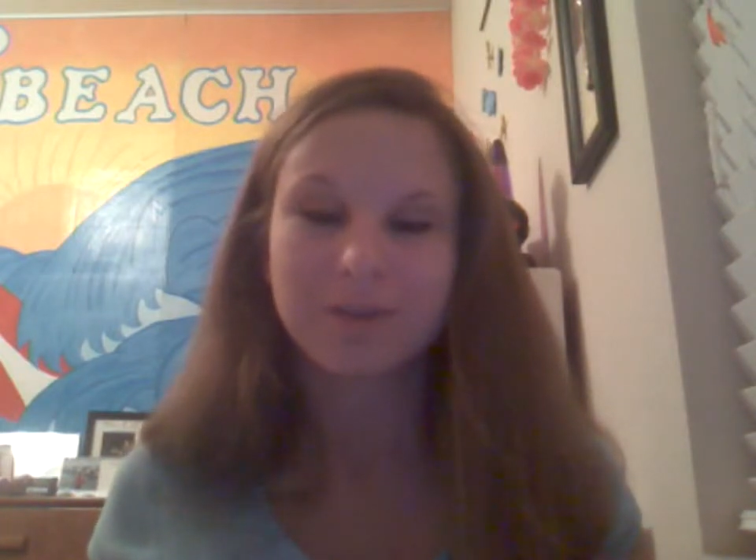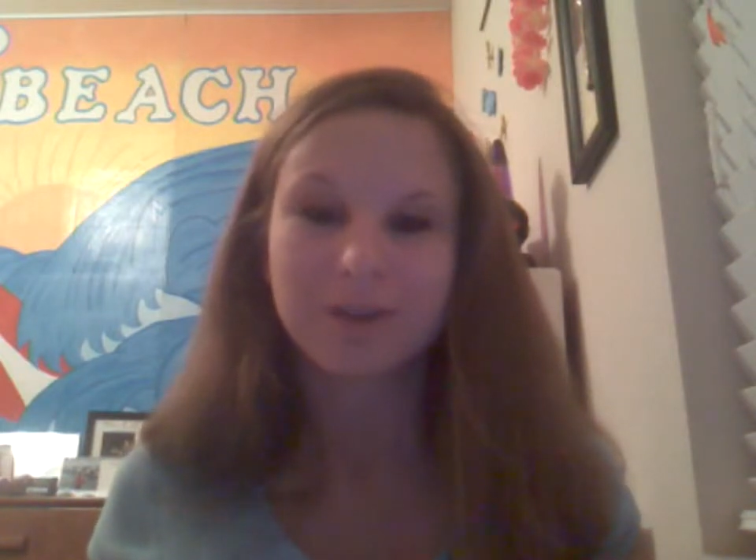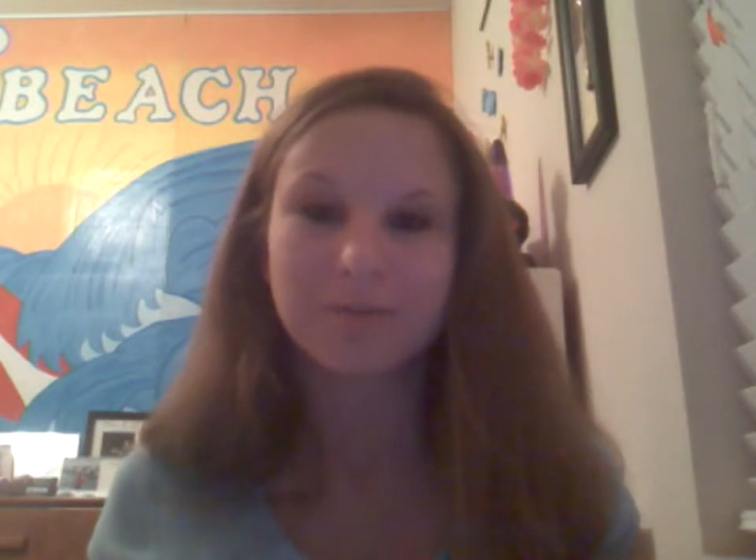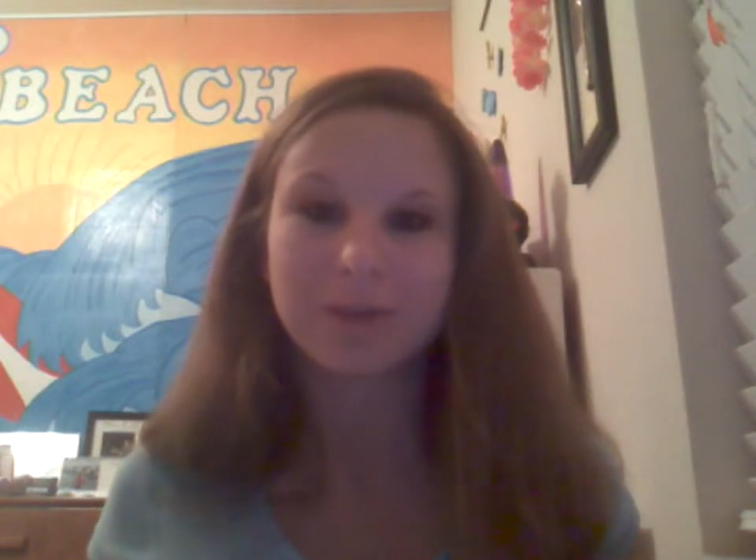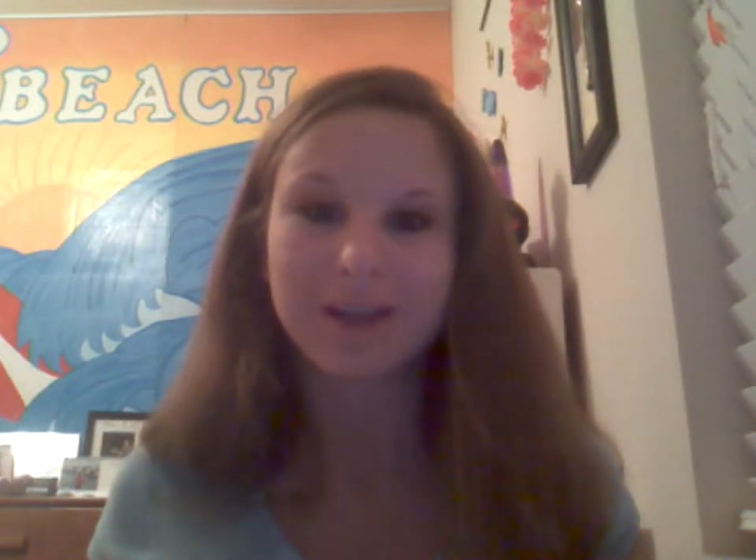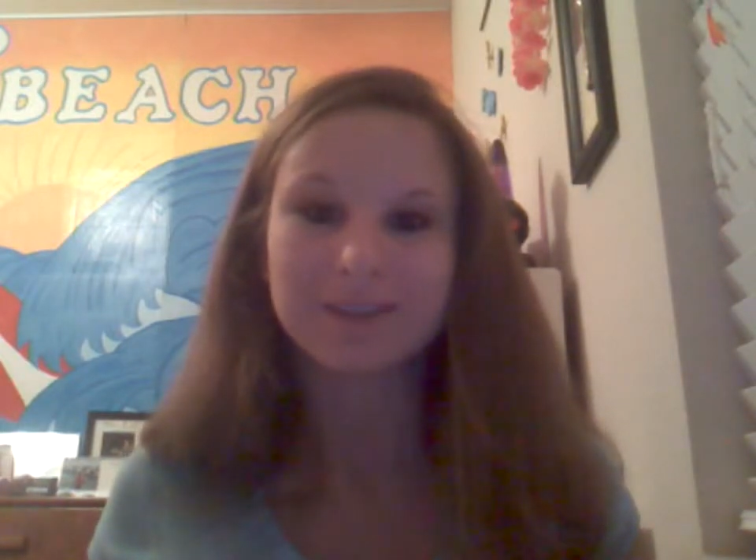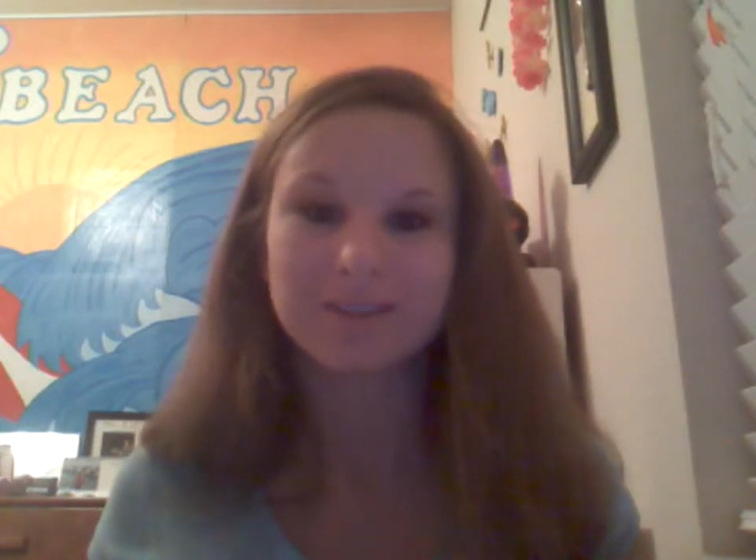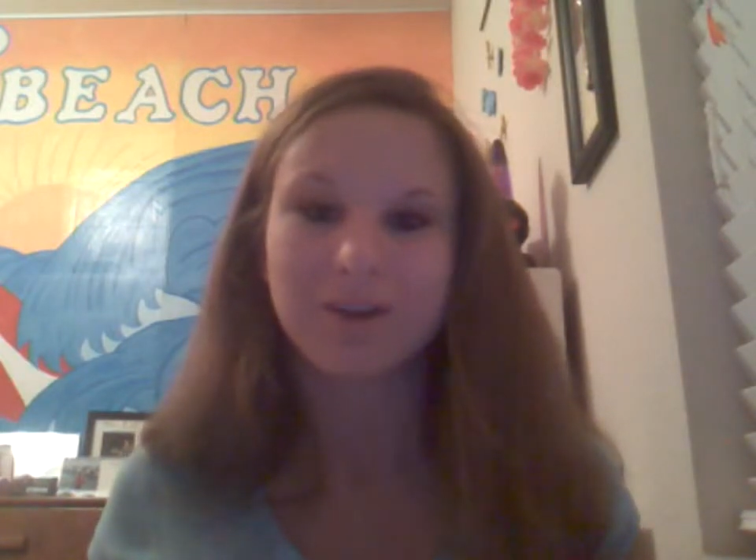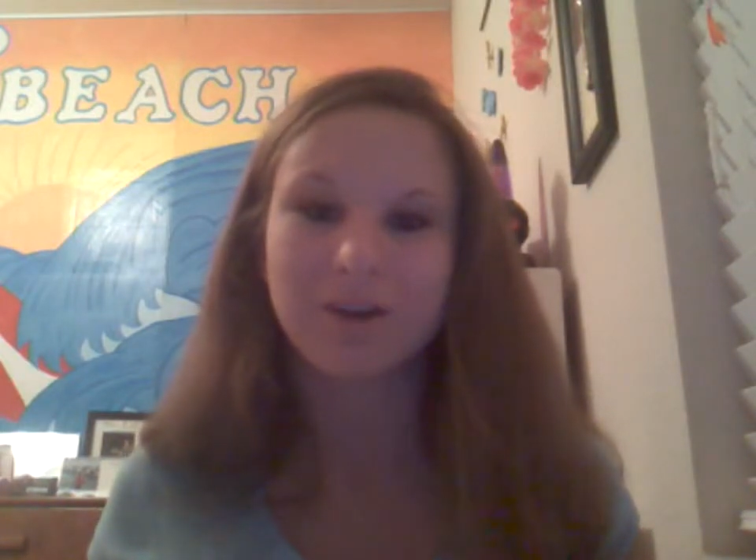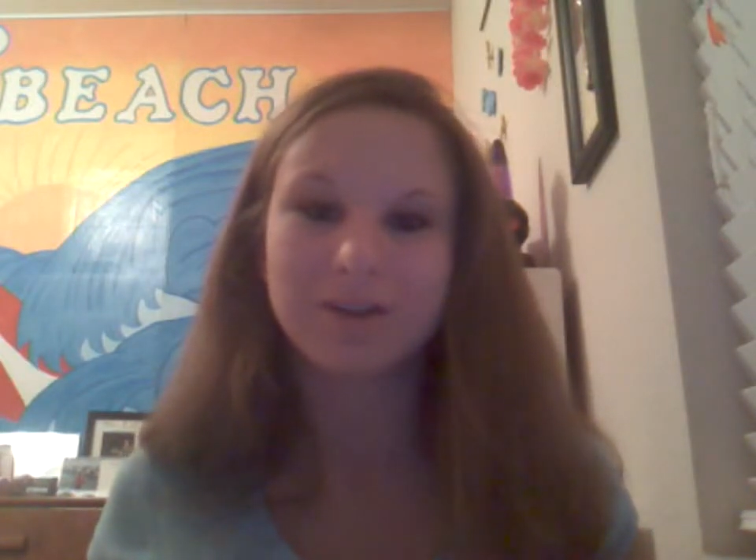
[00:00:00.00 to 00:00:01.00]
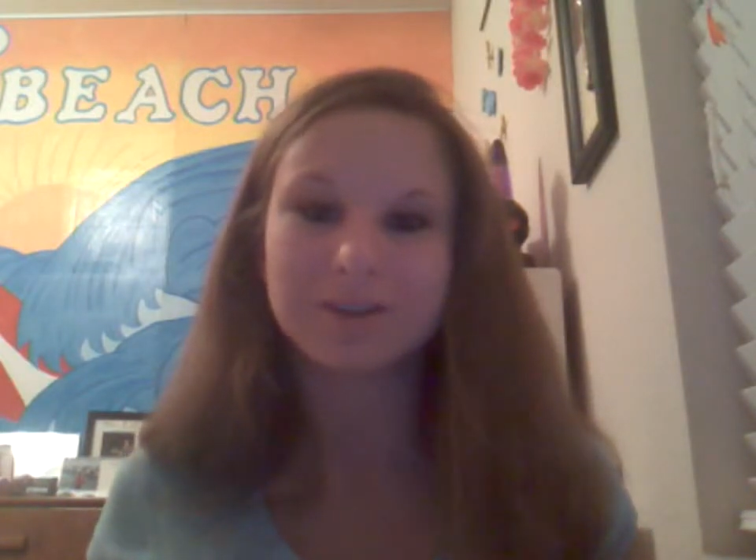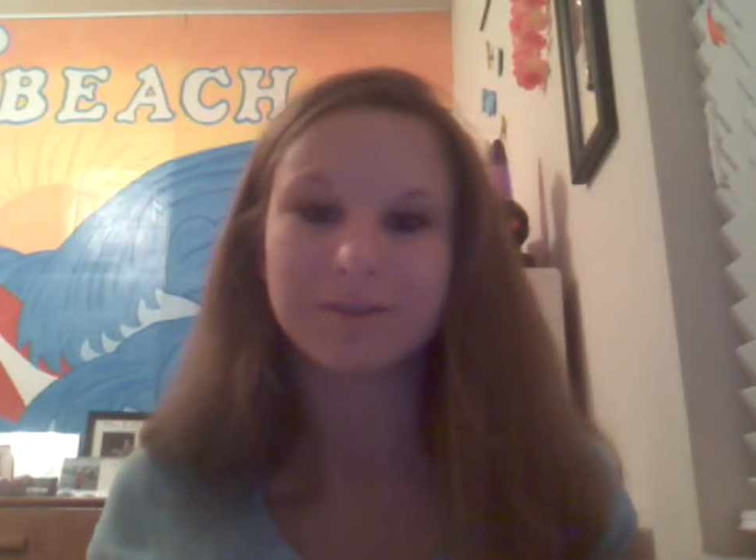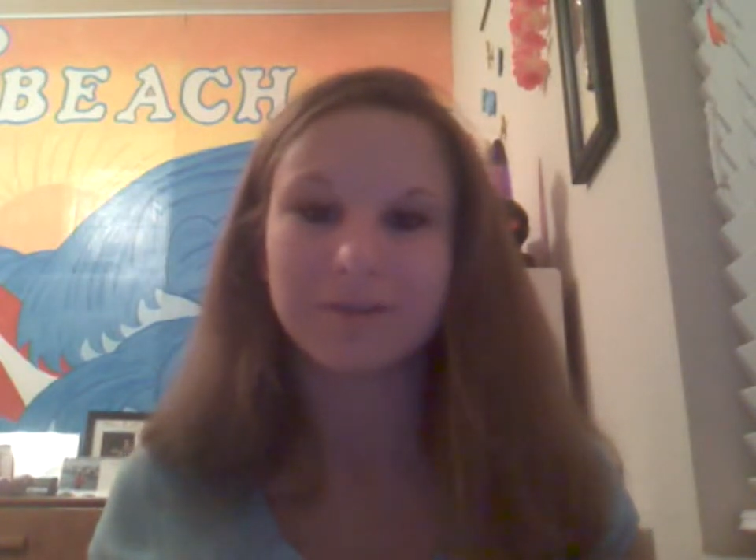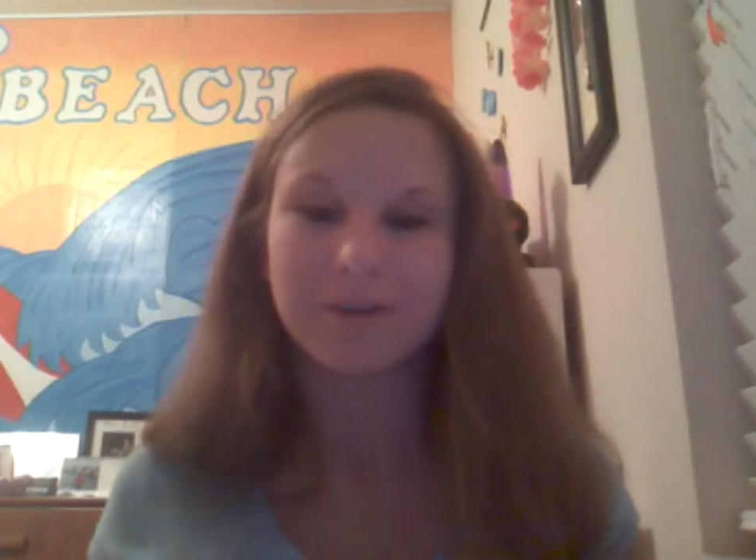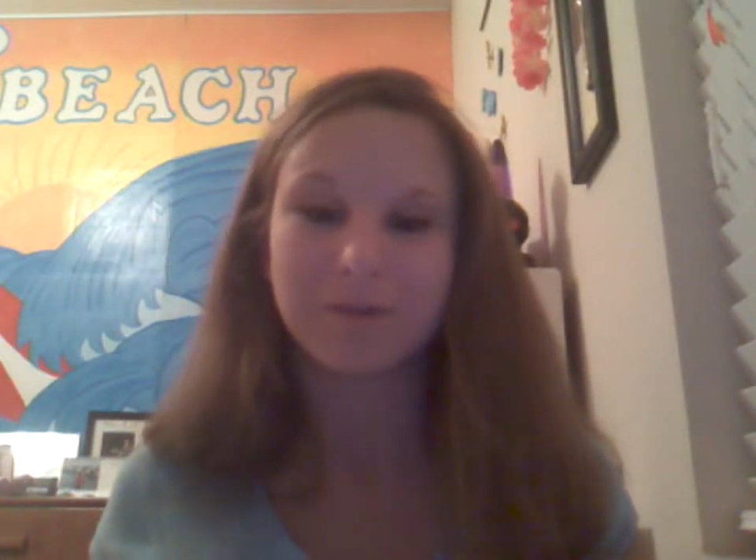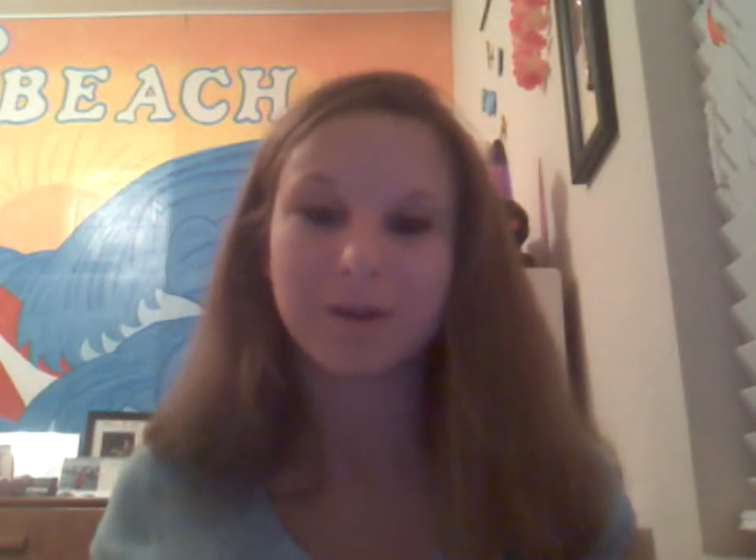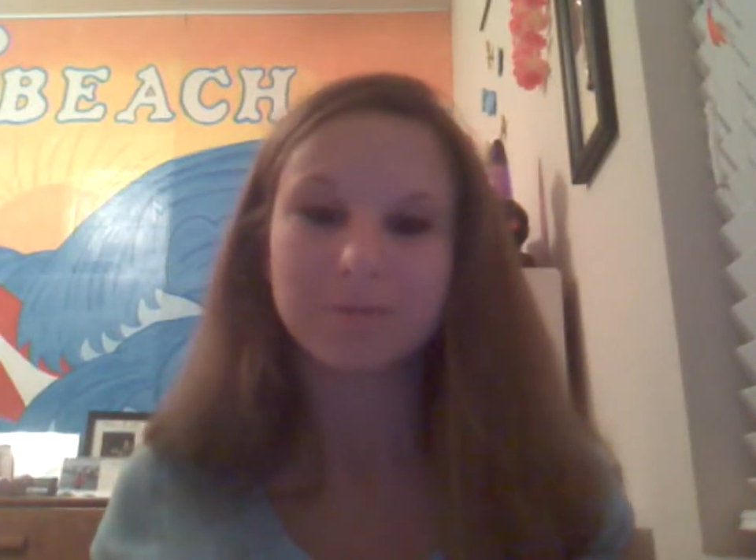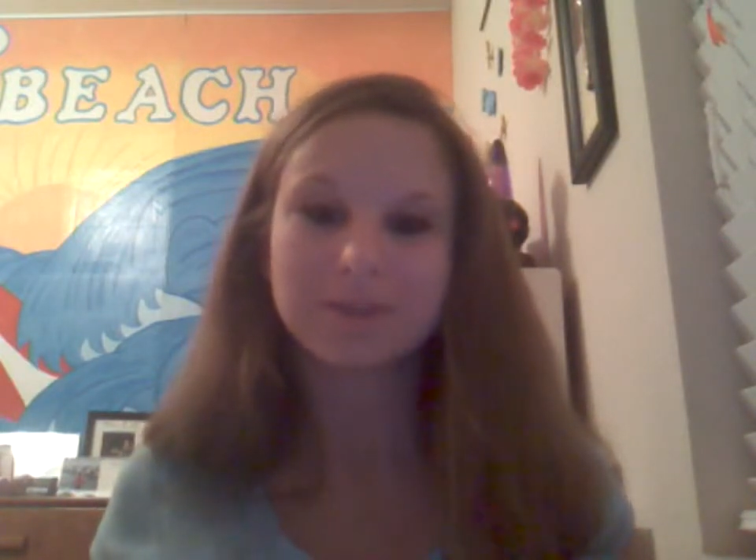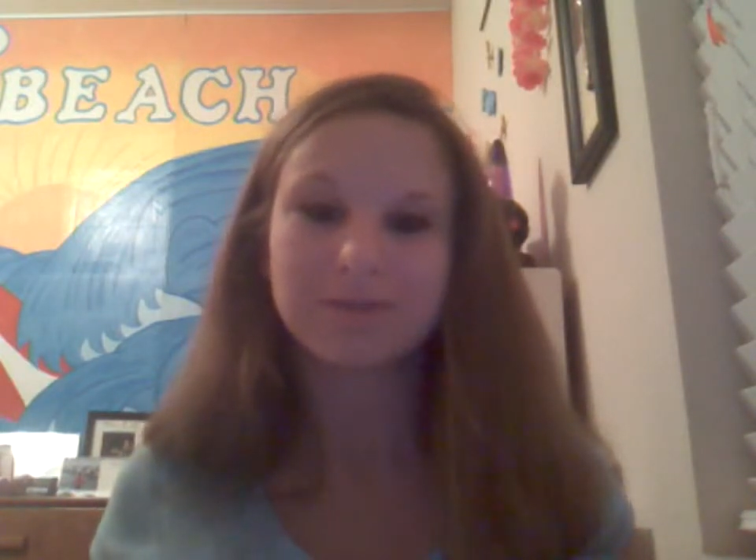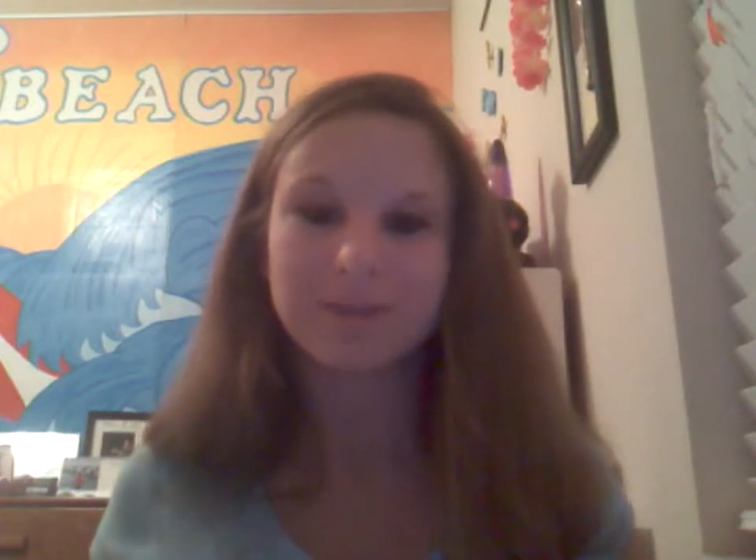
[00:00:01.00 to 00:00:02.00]
It applies to all different
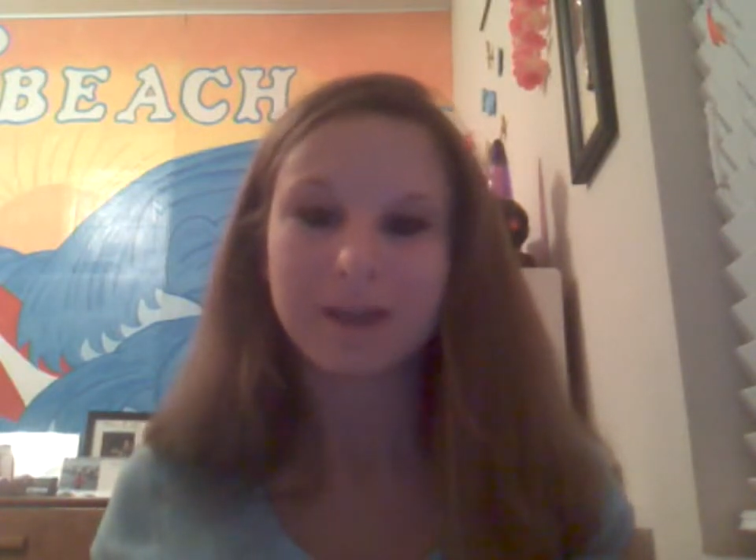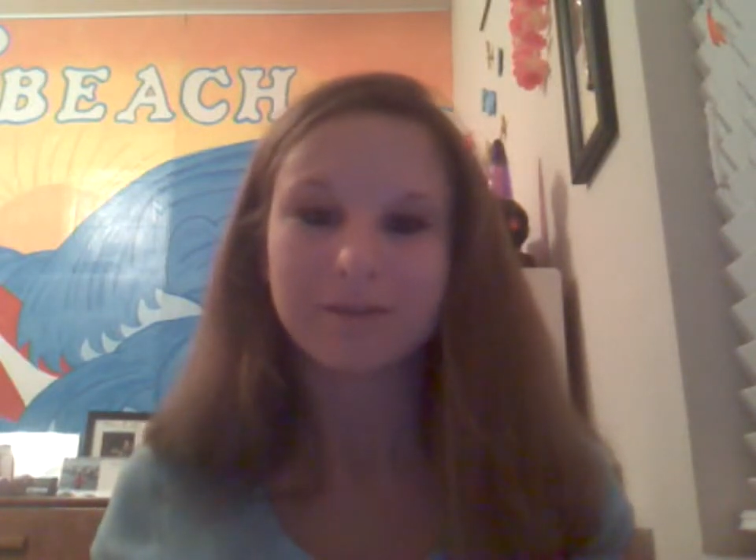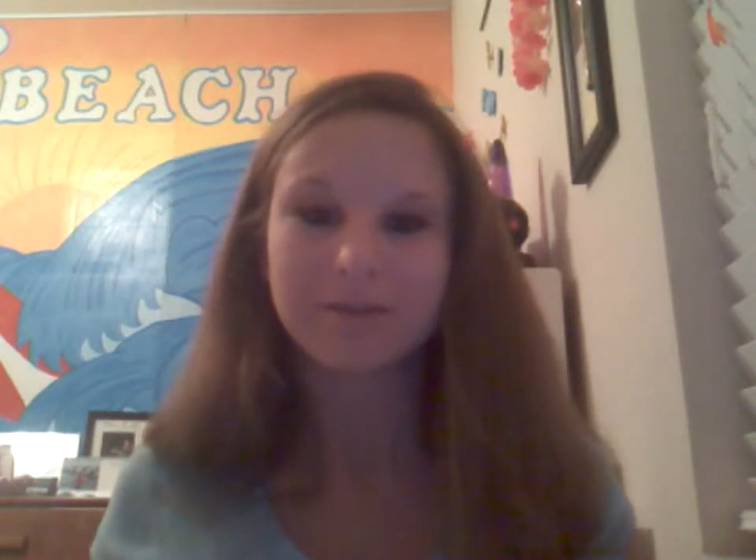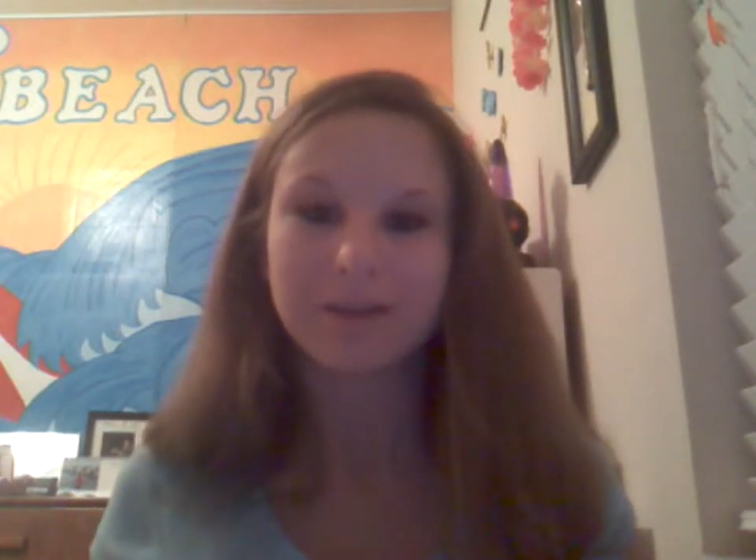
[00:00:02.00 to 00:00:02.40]
realms of life